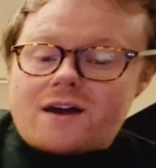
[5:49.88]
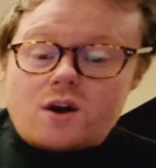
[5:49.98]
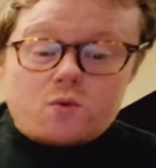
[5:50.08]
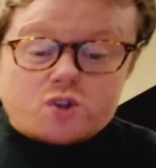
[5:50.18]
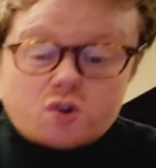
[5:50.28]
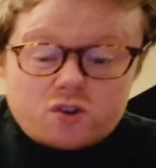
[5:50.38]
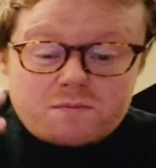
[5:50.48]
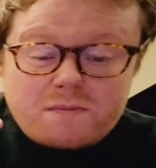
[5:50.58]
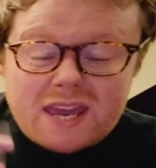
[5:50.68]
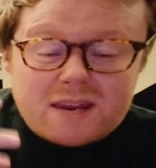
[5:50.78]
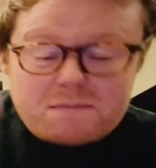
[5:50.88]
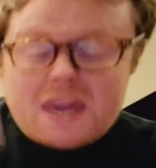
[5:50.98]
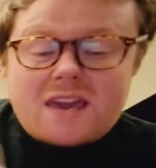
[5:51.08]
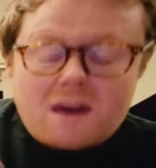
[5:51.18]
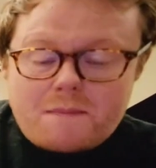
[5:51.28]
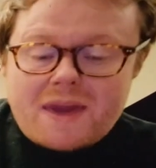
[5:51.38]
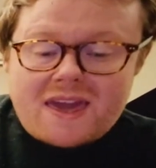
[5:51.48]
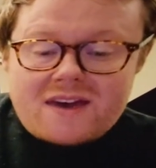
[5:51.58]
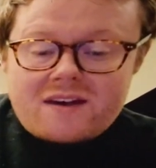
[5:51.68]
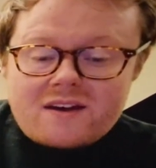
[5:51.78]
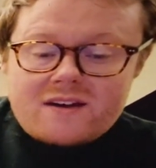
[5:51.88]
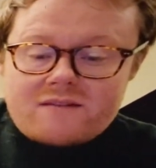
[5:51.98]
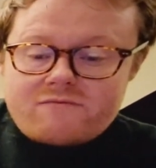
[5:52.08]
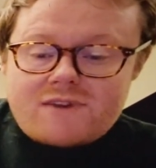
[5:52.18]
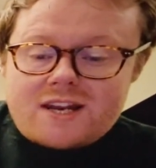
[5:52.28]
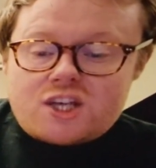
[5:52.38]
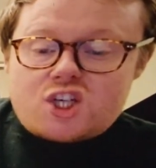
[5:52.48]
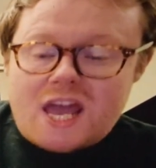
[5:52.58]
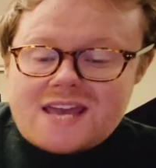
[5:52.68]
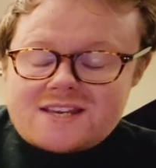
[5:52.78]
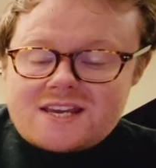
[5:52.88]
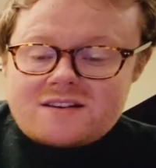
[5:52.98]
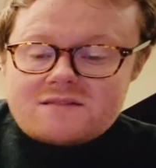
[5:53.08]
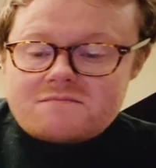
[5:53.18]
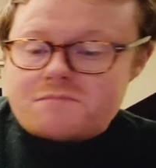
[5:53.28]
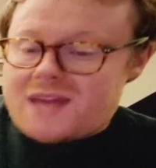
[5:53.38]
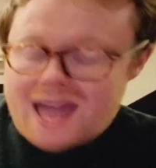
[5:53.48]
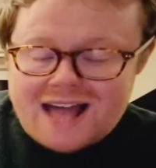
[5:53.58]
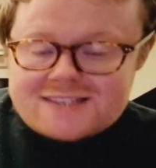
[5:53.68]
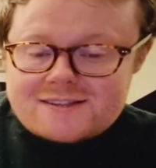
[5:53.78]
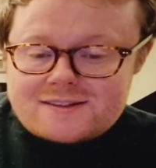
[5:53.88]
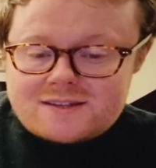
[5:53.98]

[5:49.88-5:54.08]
which could have made me appear really shaded, but it hasn't.